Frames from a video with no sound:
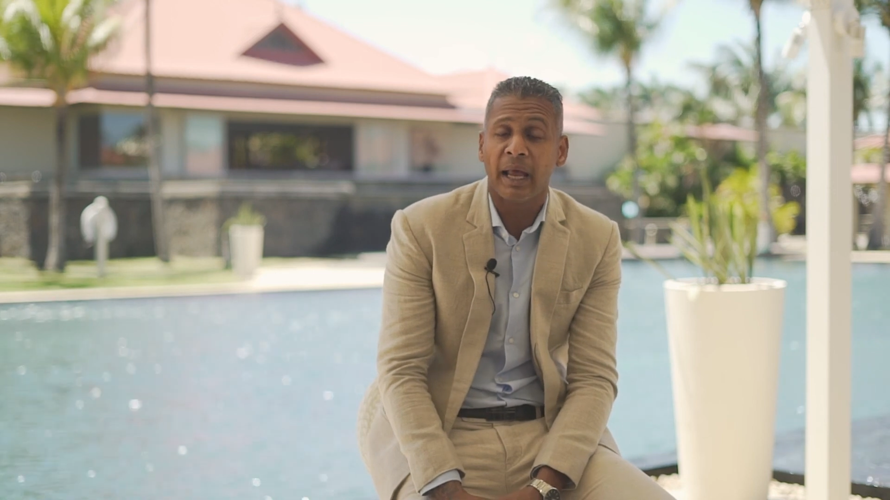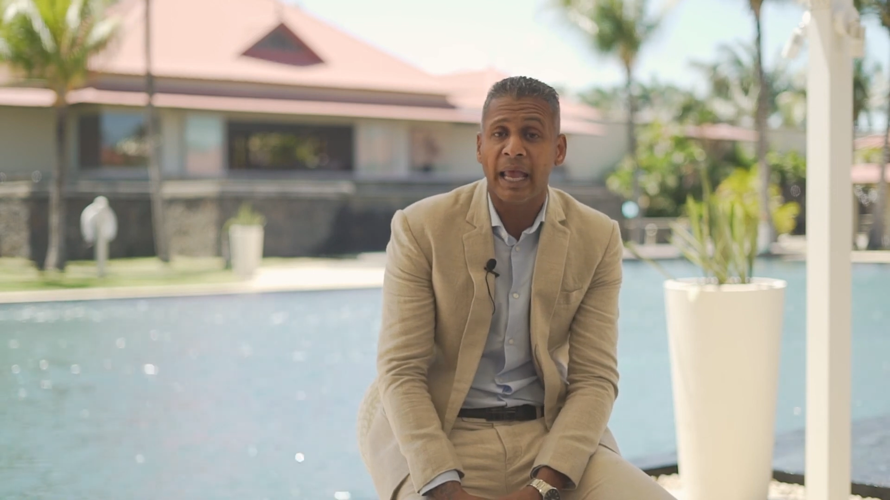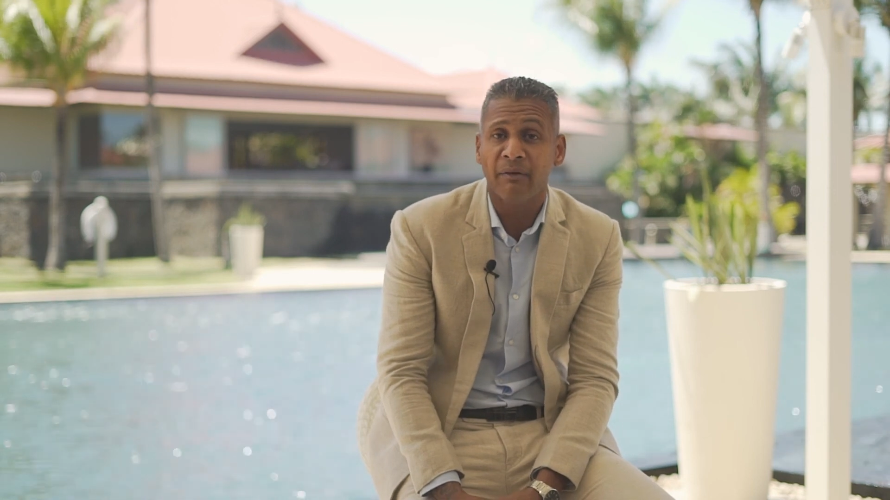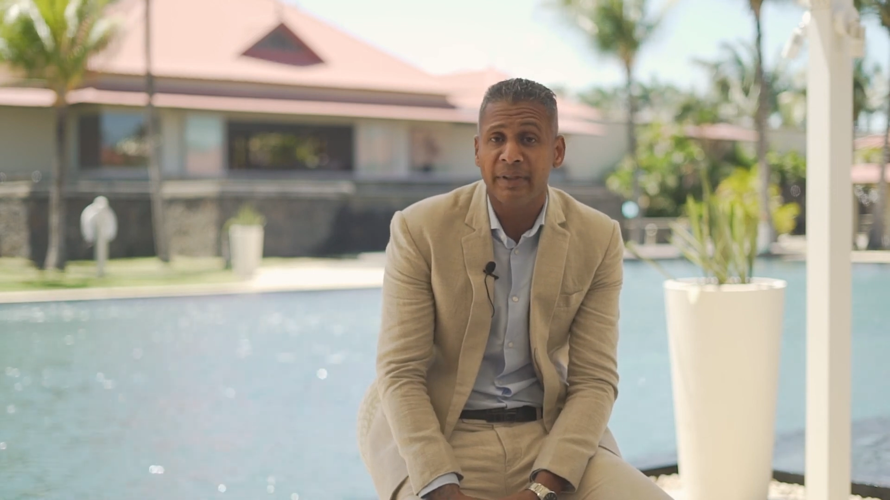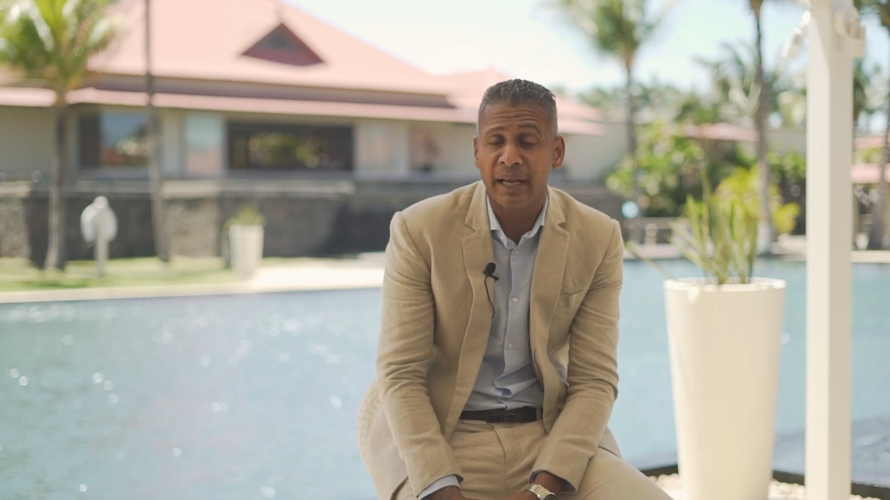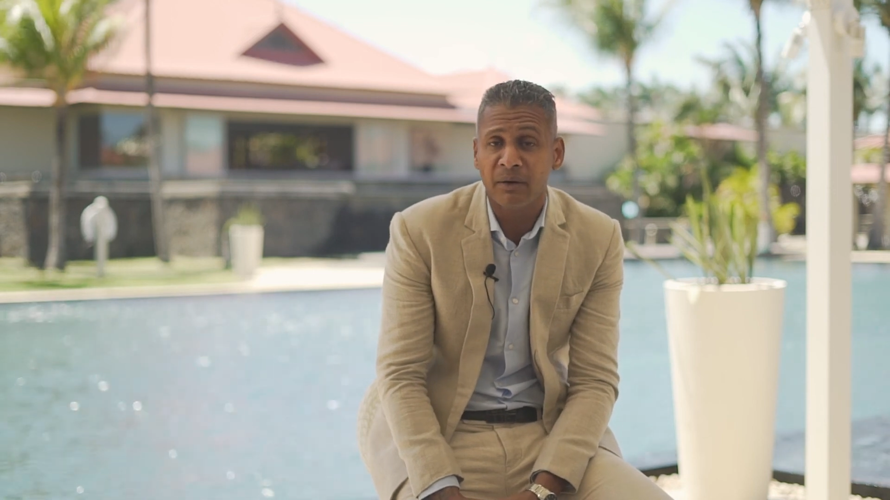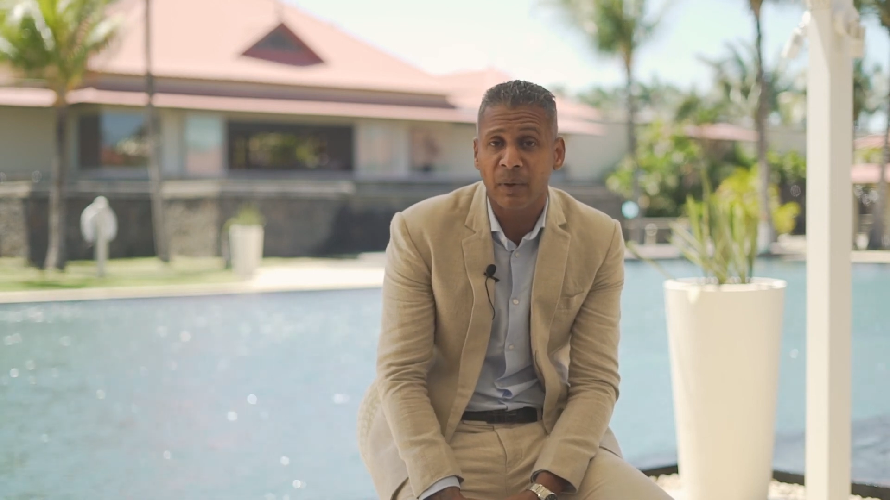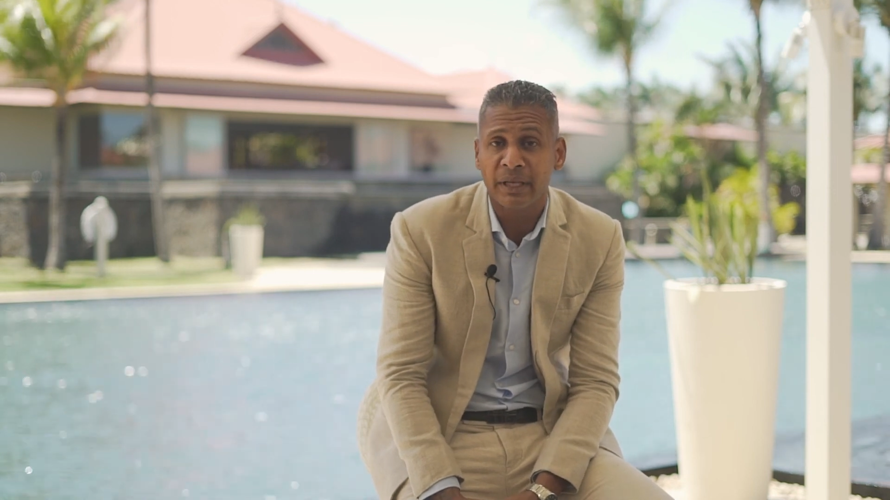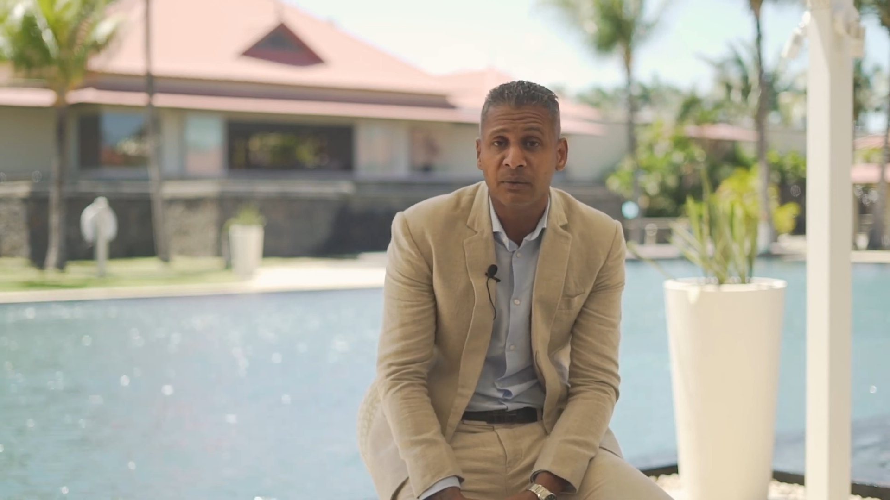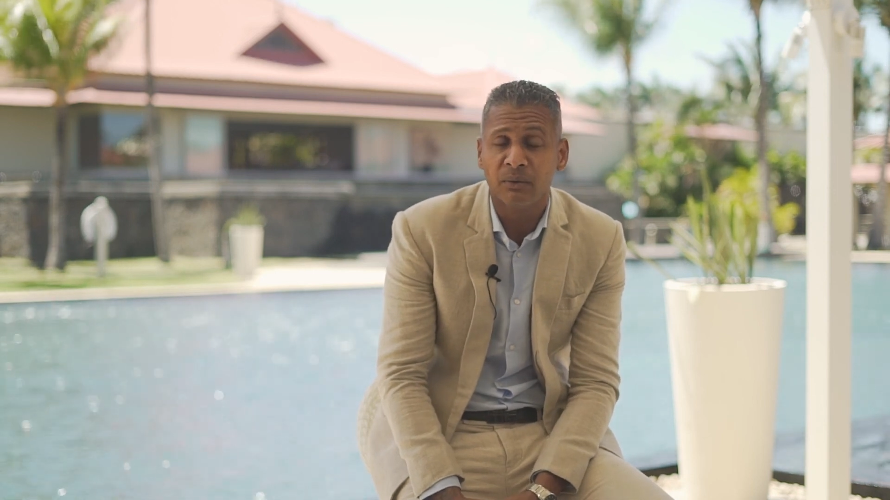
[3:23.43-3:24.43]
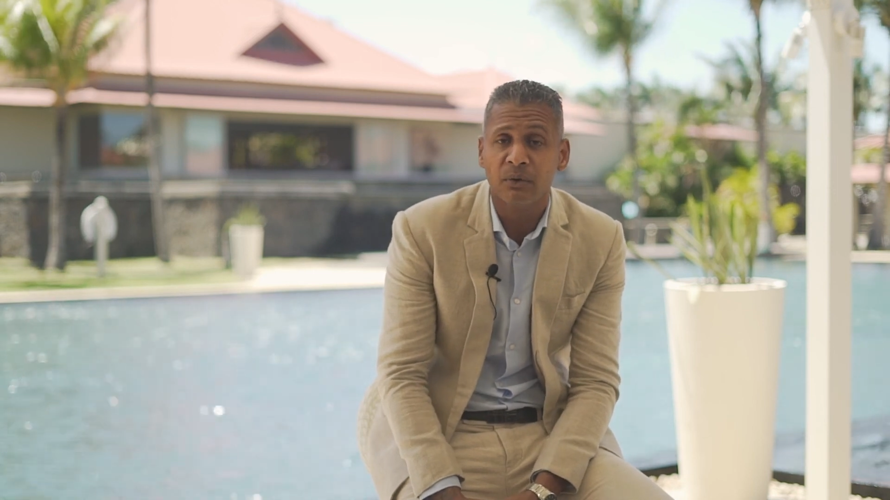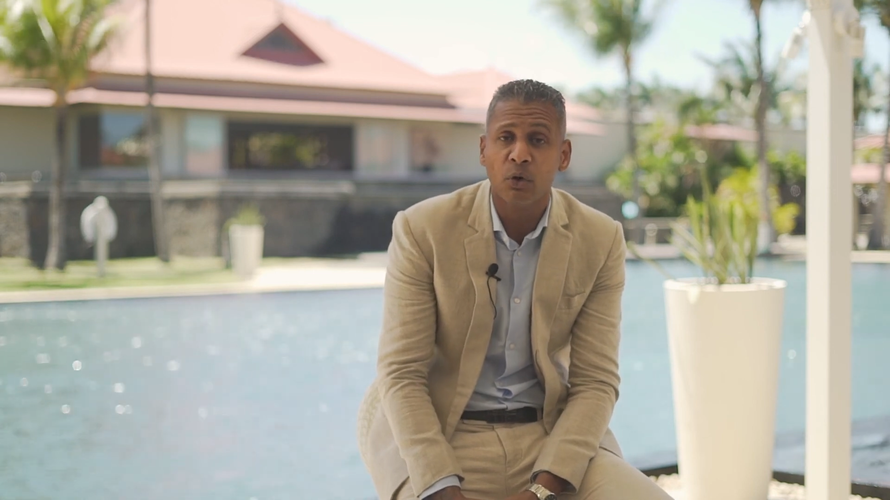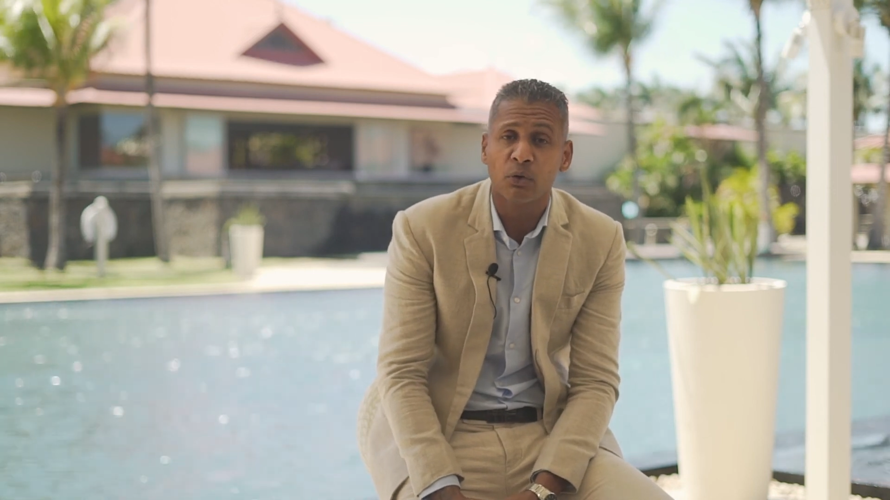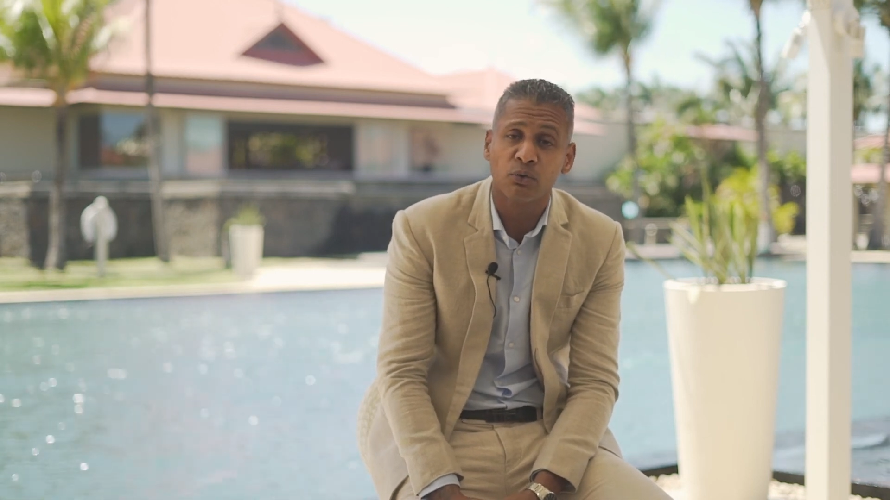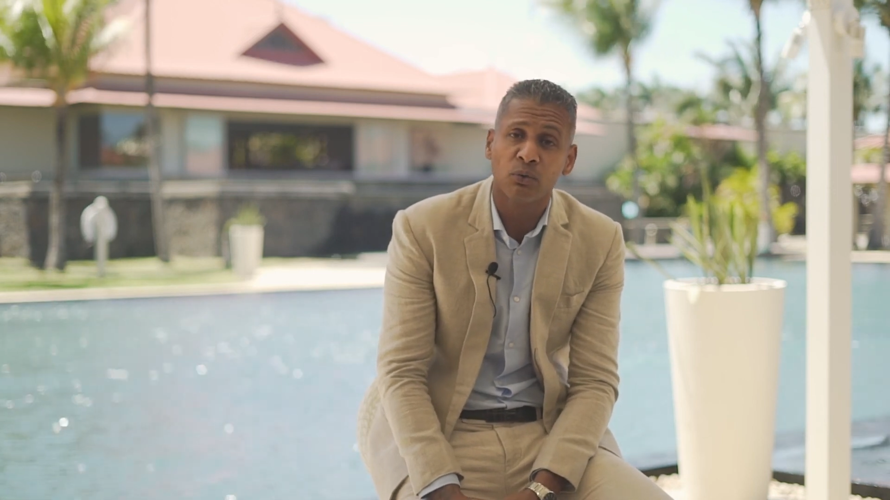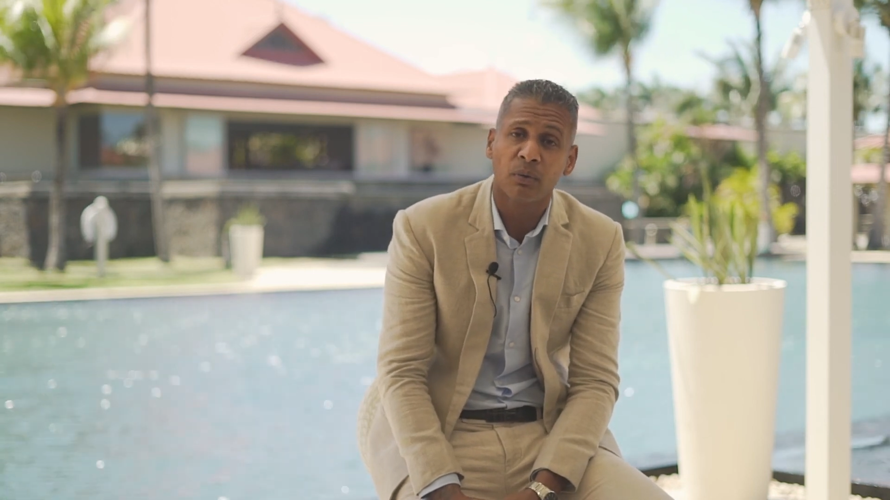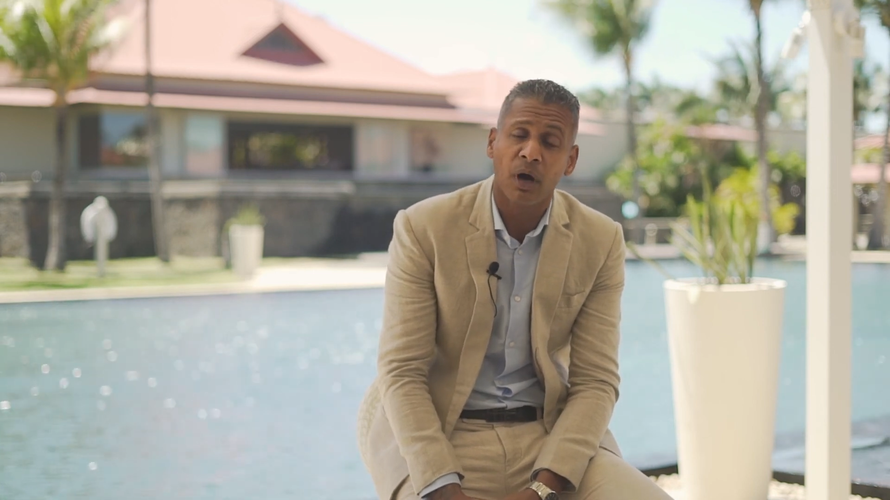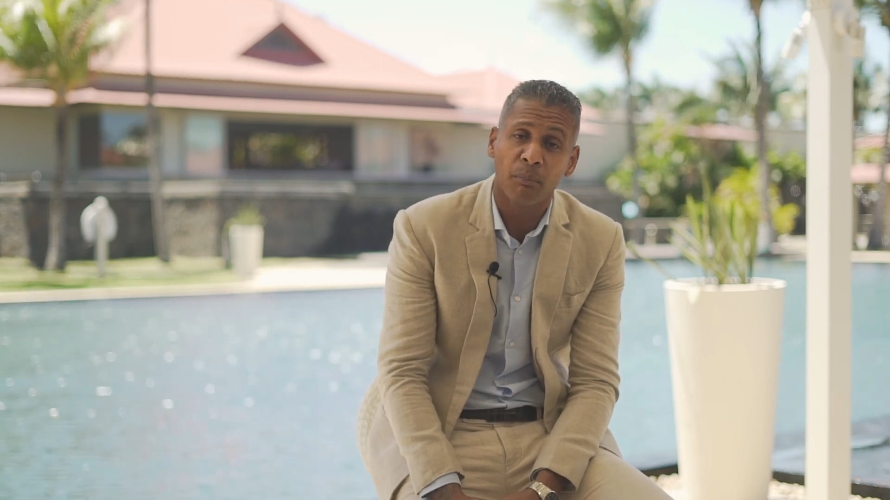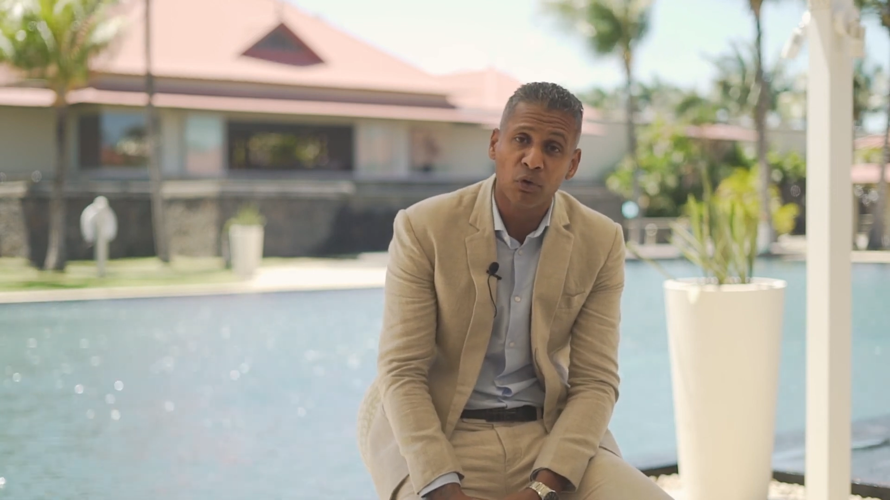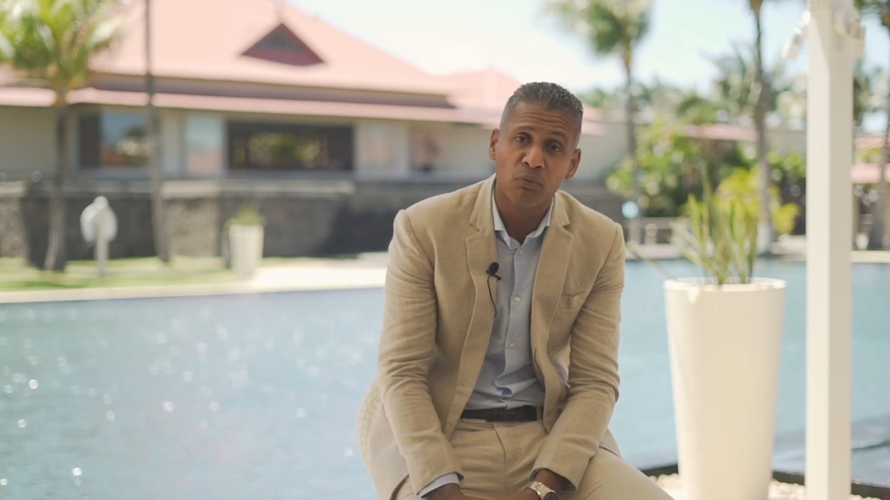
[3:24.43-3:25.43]
and then when you go
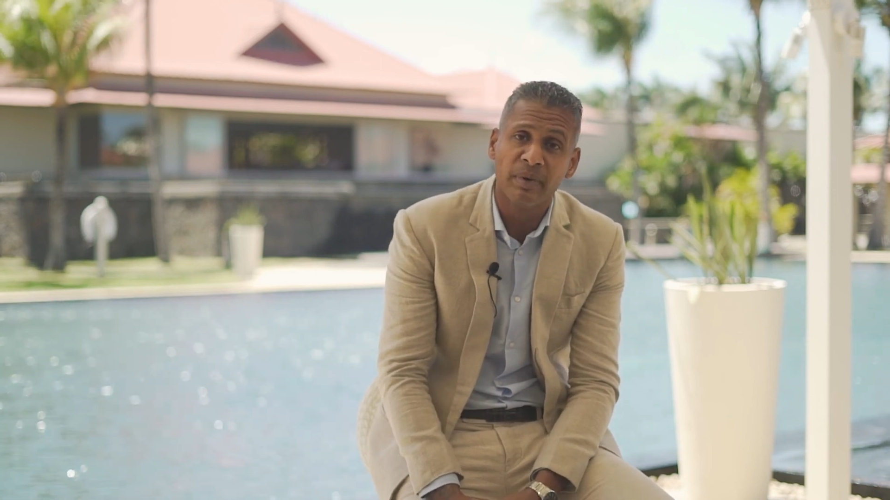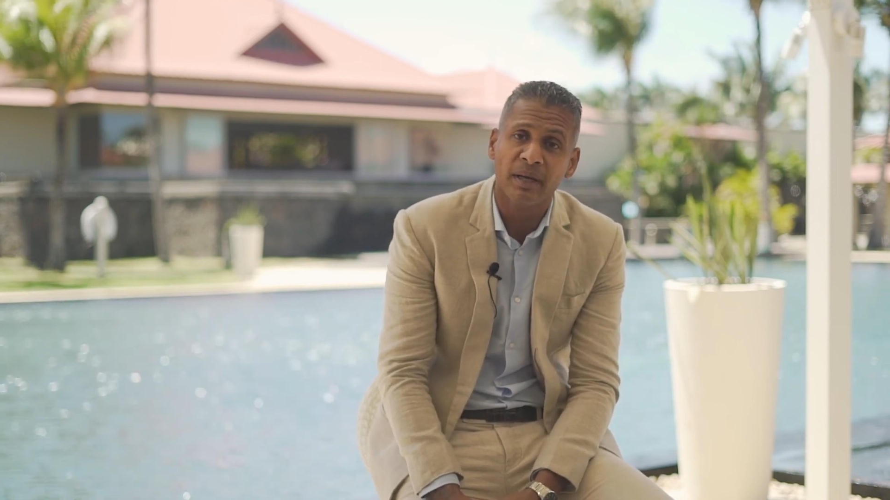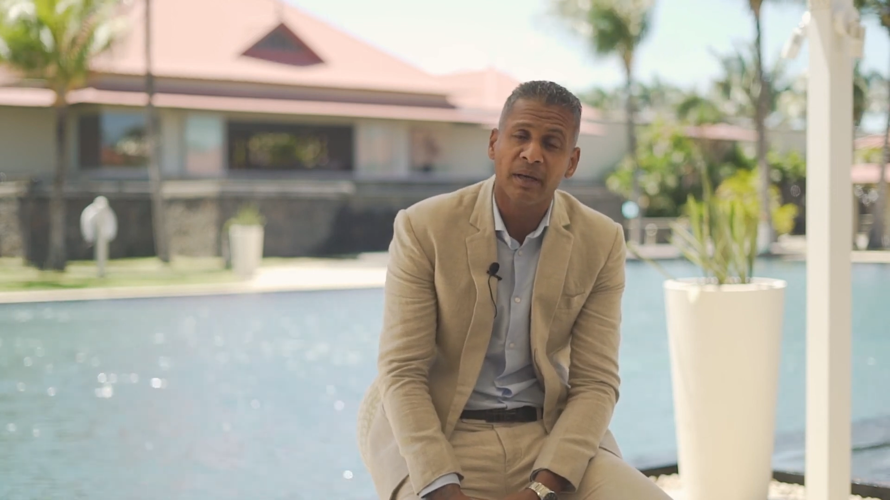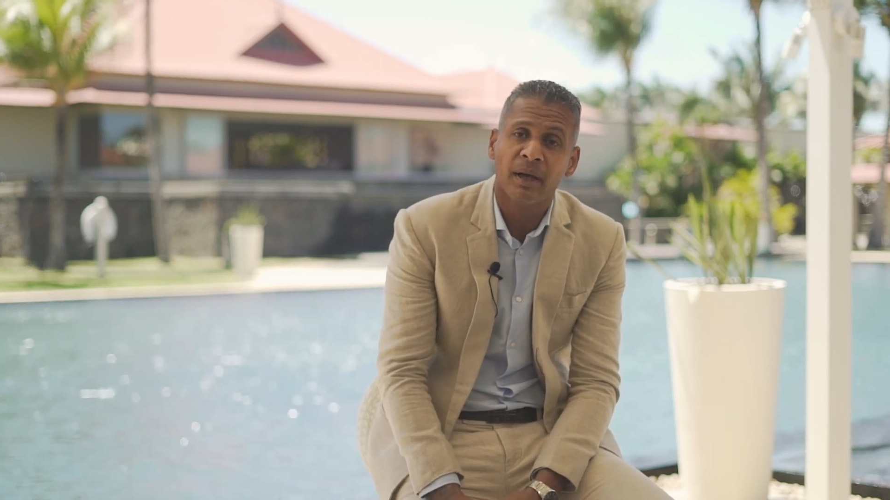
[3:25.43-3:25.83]
to Blue Bay,